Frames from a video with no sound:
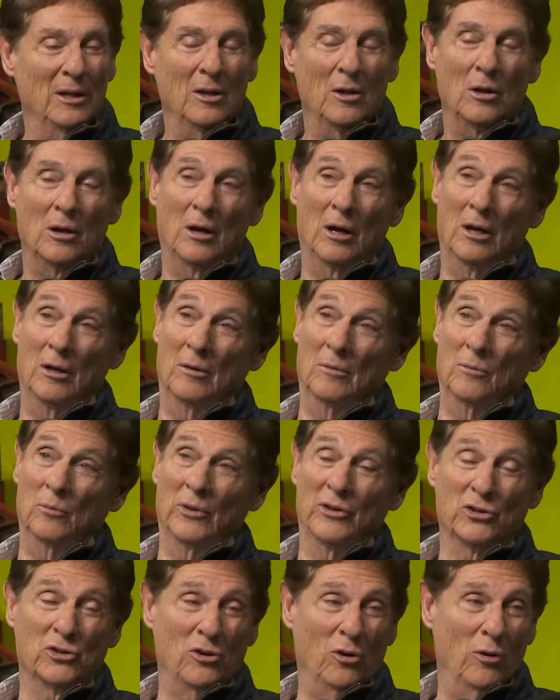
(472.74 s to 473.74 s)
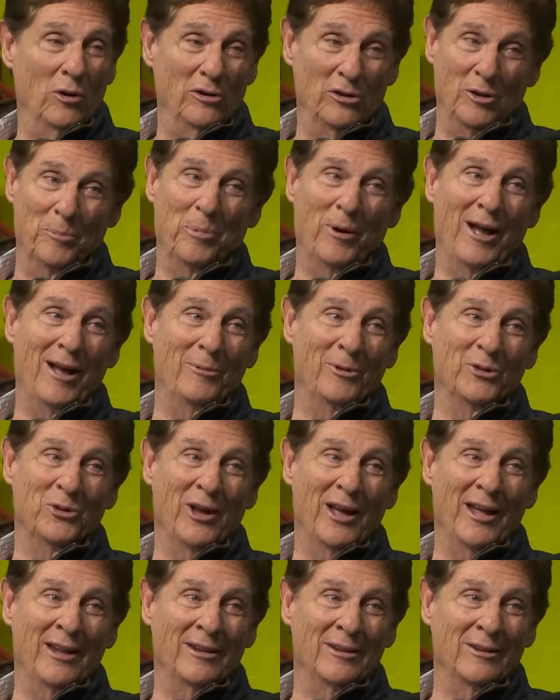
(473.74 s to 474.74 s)
Uh, well, the story you're probably
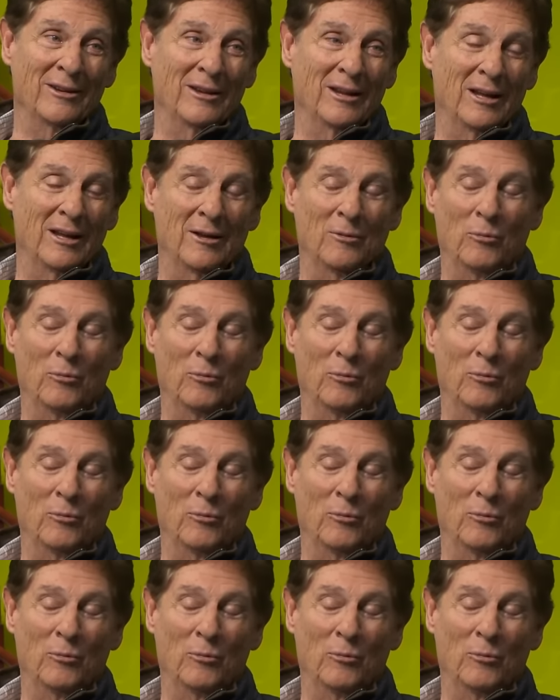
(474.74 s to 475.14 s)
trying to uh,